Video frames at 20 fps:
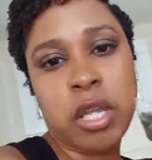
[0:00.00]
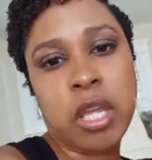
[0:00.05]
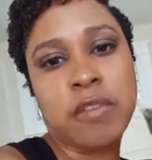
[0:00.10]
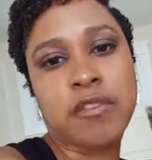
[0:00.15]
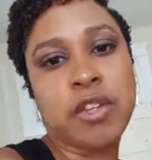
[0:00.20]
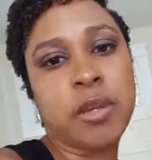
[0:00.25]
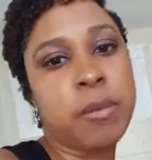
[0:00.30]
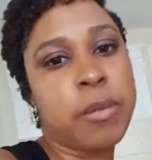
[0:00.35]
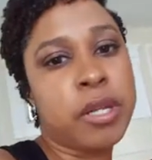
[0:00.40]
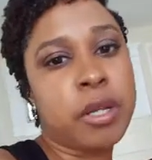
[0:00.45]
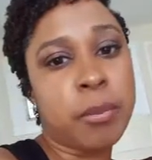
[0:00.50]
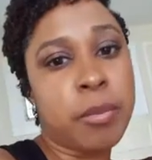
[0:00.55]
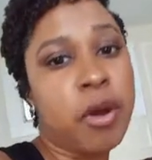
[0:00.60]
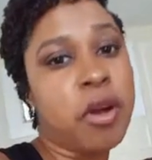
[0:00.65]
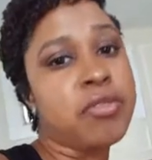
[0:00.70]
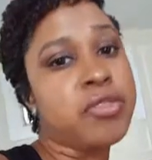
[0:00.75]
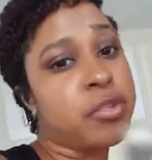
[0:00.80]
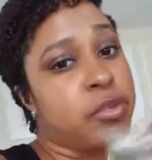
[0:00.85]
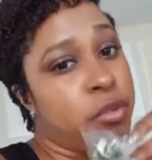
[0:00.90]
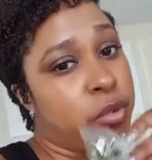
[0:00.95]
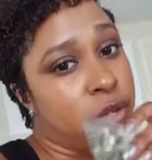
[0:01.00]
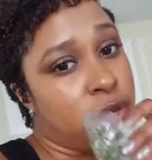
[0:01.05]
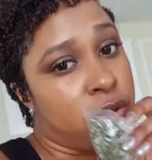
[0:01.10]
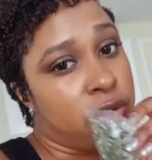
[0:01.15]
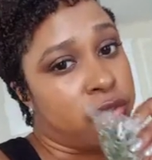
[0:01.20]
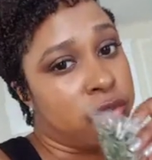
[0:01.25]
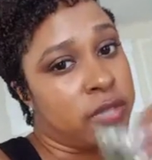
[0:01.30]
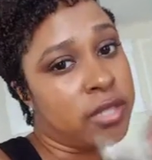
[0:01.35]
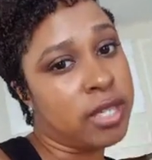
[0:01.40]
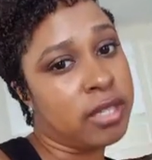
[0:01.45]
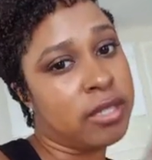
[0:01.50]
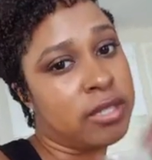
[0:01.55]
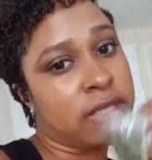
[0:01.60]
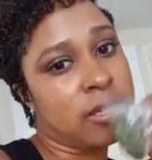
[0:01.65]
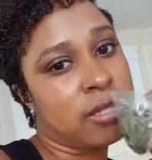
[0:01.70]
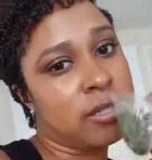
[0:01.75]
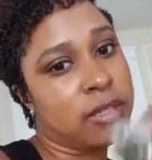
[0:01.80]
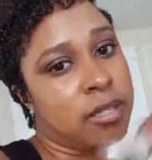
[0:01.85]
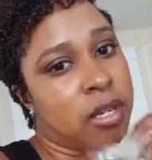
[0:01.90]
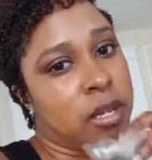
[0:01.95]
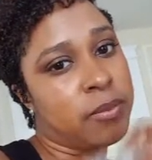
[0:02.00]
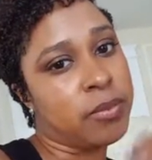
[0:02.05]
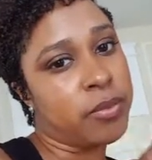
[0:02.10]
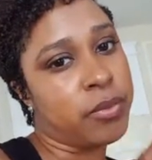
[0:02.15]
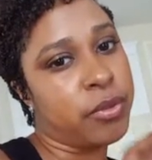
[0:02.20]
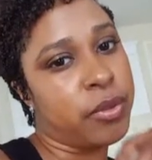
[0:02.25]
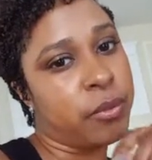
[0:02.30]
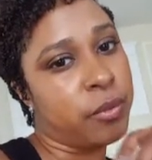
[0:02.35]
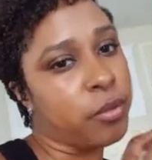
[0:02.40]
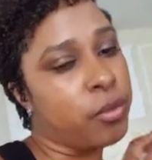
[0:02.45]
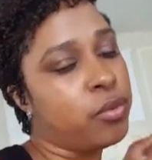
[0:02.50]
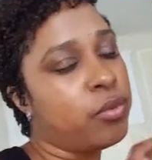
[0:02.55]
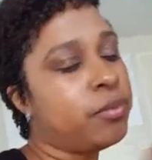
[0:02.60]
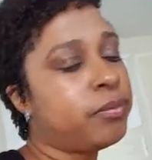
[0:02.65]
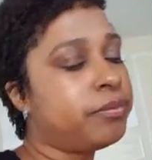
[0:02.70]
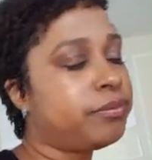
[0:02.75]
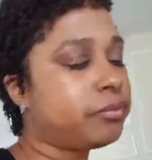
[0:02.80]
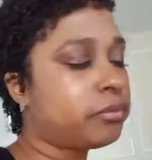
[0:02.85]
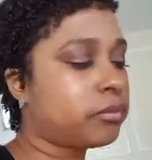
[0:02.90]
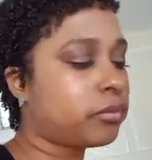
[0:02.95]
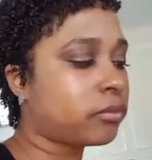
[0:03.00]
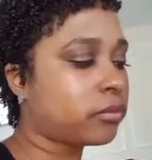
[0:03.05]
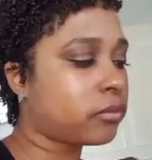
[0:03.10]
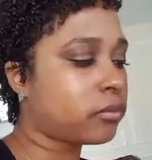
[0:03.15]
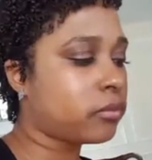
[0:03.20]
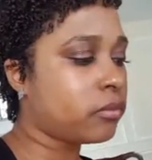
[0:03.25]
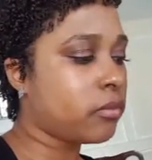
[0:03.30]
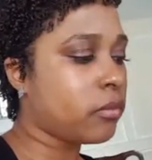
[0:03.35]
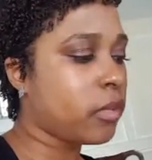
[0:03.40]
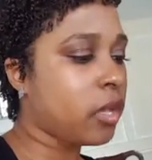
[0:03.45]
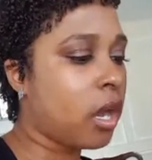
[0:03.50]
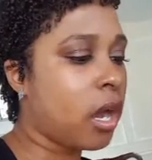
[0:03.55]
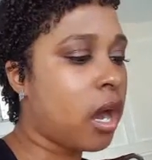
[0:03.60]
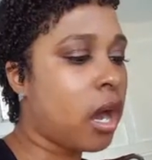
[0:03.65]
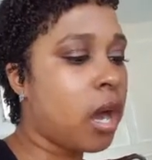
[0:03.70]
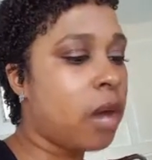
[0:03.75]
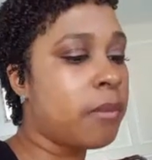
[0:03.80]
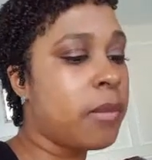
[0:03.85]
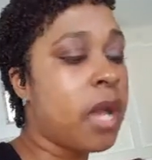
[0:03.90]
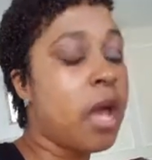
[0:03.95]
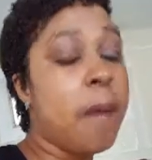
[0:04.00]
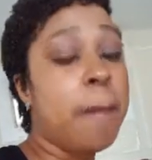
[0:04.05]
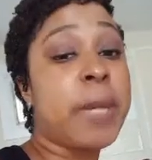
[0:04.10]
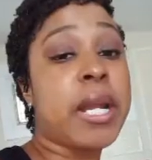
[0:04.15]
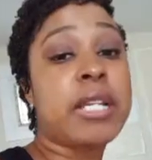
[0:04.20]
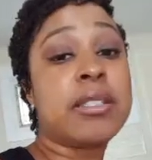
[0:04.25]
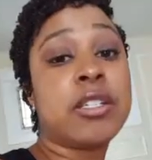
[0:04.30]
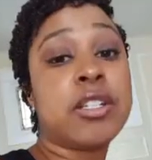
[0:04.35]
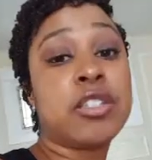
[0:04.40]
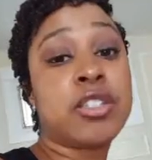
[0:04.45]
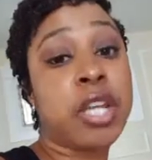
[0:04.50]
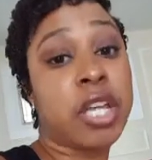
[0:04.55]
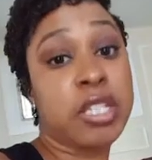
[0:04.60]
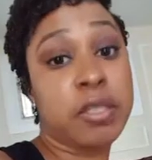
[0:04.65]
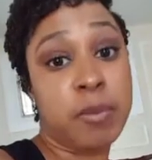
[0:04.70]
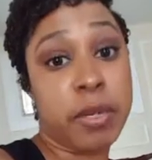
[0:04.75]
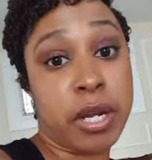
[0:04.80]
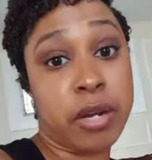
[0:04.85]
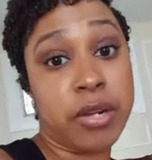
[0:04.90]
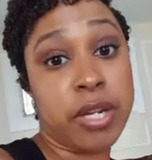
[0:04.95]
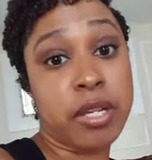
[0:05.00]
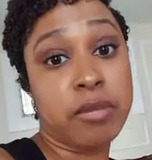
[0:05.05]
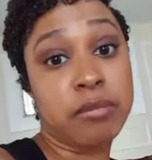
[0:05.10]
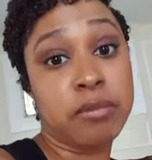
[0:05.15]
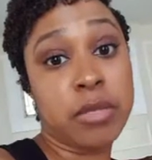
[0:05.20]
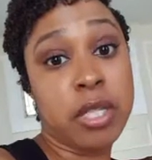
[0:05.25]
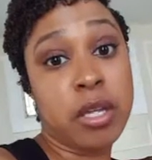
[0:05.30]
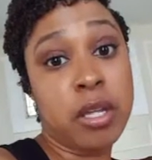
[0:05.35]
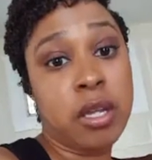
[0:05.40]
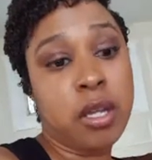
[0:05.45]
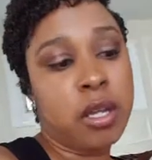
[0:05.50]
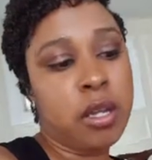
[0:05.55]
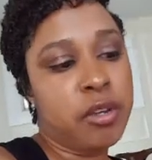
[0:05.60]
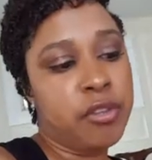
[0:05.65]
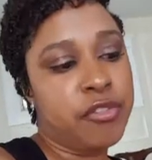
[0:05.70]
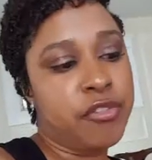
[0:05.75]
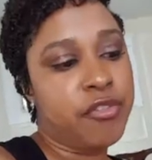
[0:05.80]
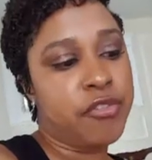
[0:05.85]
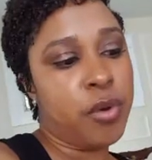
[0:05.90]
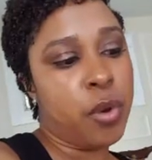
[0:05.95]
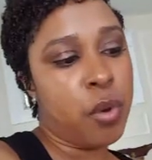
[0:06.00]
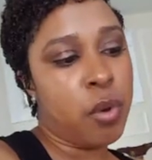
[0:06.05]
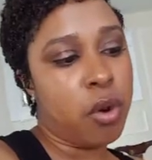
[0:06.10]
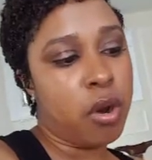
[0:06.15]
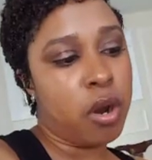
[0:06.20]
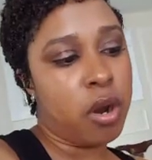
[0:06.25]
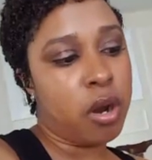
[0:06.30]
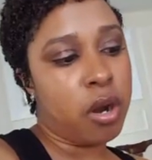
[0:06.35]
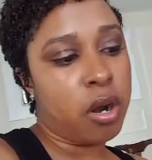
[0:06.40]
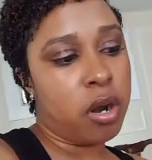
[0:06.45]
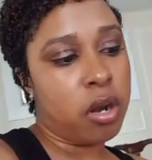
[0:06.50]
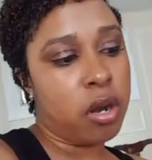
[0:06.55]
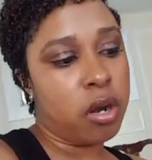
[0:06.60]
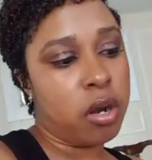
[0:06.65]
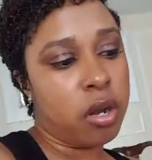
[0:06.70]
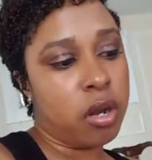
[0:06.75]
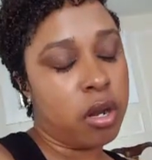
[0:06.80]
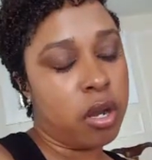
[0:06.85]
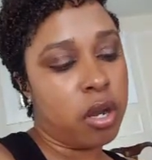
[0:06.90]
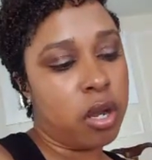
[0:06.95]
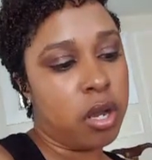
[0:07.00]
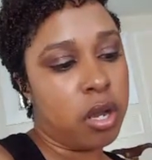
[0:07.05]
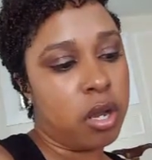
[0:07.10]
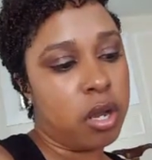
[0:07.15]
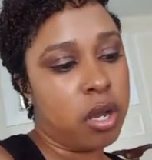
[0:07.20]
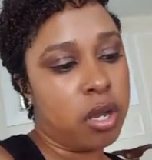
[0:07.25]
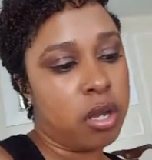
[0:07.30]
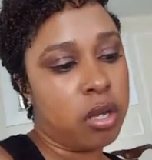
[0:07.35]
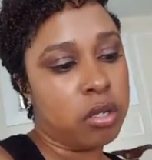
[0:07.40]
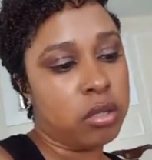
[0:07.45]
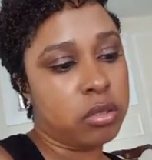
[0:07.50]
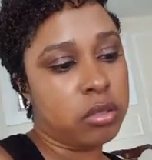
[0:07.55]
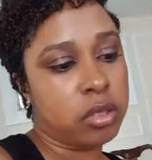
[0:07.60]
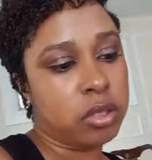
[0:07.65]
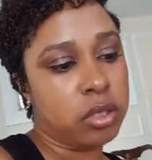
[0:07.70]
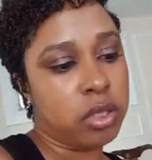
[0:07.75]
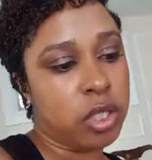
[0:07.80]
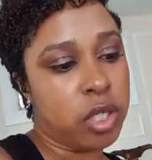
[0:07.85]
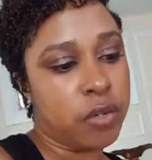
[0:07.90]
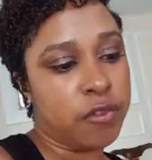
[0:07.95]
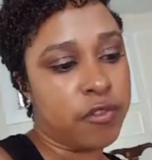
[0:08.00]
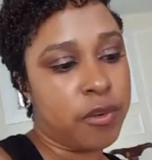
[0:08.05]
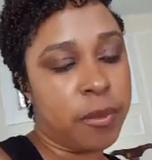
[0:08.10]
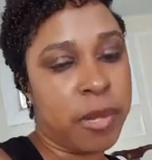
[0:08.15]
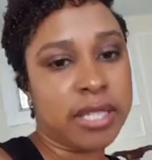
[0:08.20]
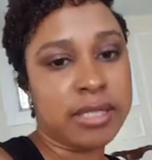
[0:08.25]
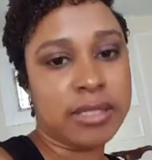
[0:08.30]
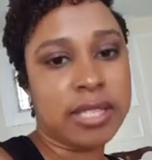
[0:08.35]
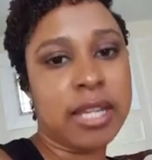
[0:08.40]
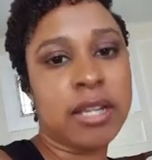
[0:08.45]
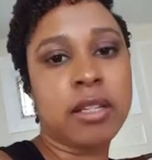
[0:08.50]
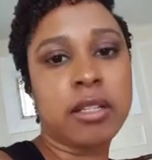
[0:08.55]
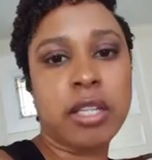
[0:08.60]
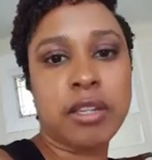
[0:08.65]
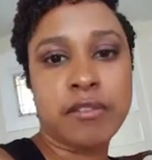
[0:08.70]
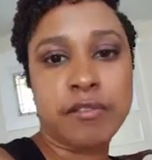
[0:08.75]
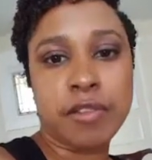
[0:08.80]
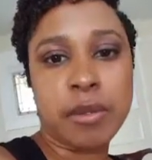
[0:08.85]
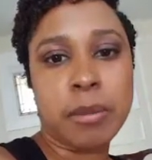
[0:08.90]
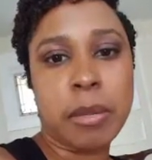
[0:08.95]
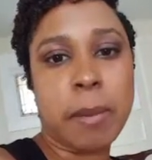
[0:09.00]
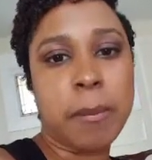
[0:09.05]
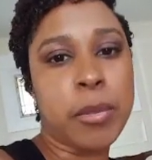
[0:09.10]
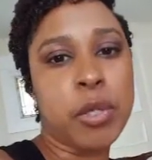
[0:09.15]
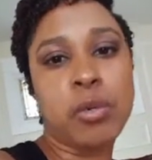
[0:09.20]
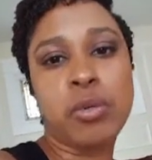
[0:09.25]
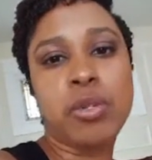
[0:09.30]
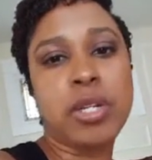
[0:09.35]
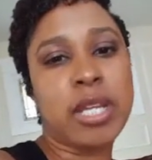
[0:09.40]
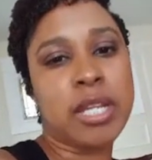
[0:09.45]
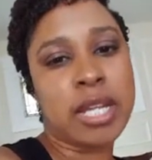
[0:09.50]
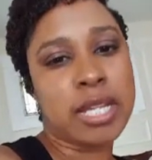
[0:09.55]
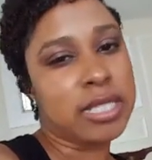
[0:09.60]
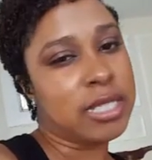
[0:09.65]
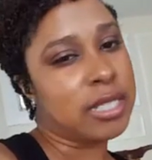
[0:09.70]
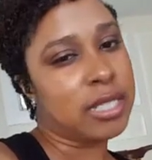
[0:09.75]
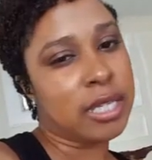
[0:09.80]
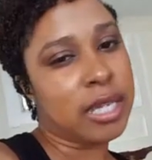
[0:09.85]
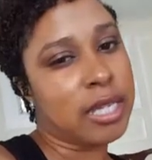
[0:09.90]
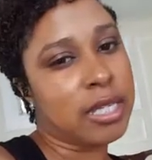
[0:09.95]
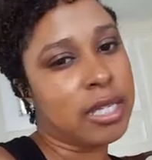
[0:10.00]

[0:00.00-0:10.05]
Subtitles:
if you're menopausal, you can also take this because it helps with your mood. But I took chaseberry for my cycle and for my mood, and I didn't